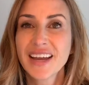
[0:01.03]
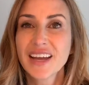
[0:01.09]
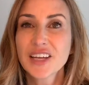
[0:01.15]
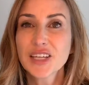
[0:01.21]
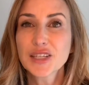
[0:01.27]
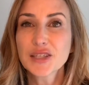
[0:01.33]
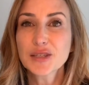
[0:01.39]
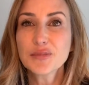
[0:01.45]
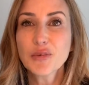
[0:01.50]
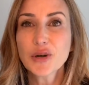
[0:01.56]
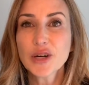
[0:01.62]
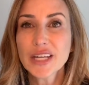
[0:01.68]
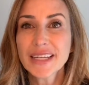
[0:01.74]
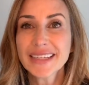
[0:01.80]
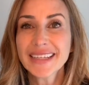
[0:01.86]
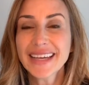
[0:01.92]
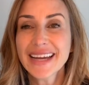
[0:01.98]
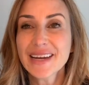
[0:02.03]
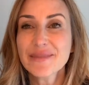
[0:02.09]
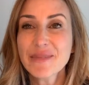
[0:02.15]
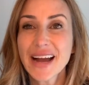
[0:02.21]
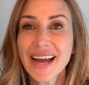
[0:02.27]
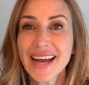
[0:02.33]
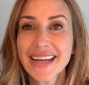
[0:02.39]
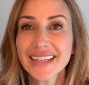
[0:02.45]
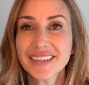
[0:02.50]
Good morning, Cam
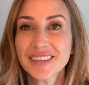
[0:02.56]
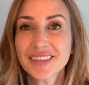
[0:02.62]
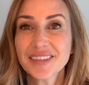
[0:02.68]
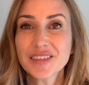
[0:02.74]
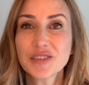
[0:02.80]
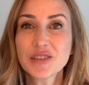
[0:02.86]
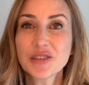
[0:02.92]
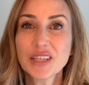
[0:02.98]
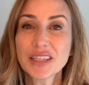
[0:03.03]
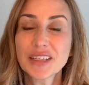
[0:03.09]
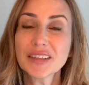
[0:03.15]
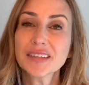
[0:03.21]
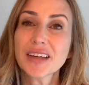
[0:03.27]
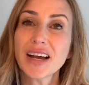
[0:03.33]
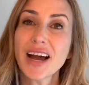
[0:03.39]
Heights students.